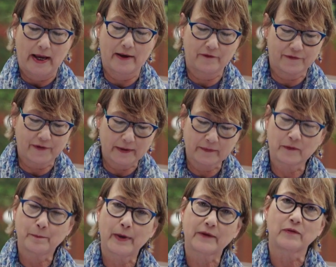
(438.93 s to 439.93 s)
and funds
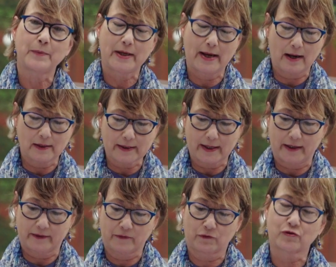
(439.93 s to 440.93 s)
must be
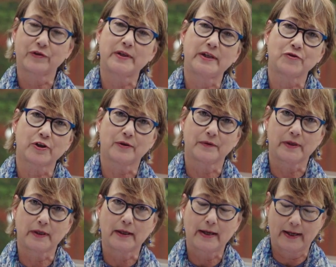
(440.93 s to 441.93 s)
allocated
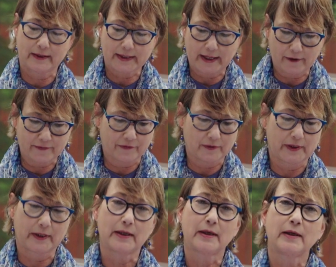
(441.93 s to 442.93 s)
strategically and
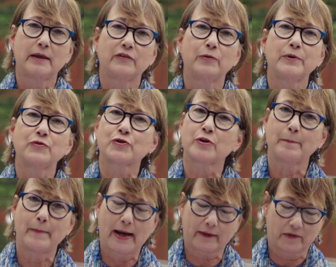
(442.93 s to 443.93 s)
carefully to ensure
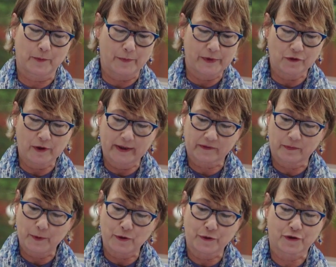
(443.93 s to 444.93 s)
maximum
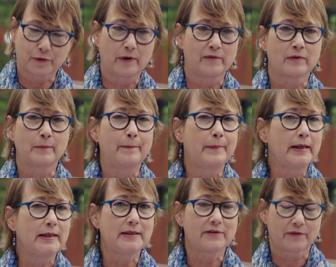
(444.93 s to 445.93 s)
exposure over
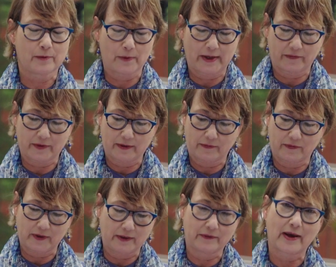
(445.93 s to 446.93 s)
many different
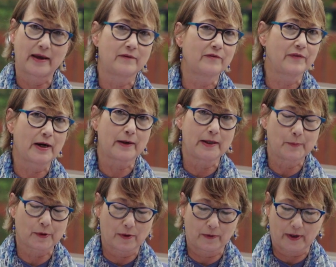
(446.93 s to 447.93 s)
residencies and varied
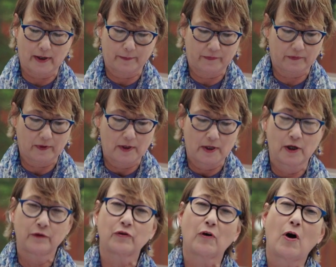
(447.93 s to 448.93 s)
programs
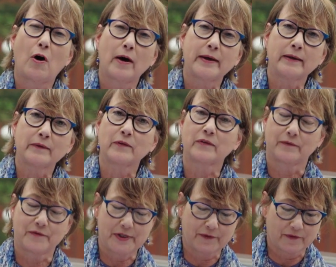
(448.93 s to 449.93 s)
to audiences
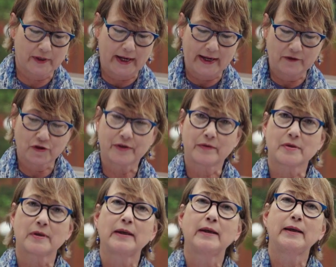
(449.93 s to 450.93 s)
of different
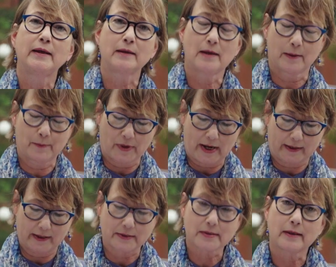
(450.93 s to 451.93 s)
ages, income
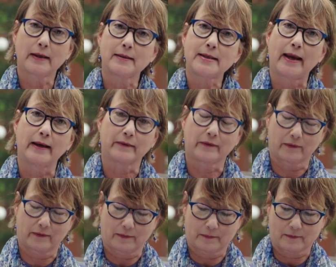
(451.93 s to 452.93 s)
brackets, and
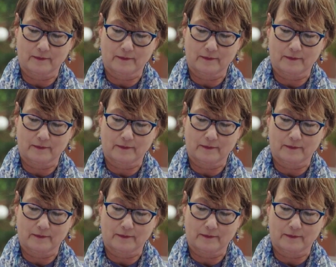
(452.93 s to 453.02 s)
tastes.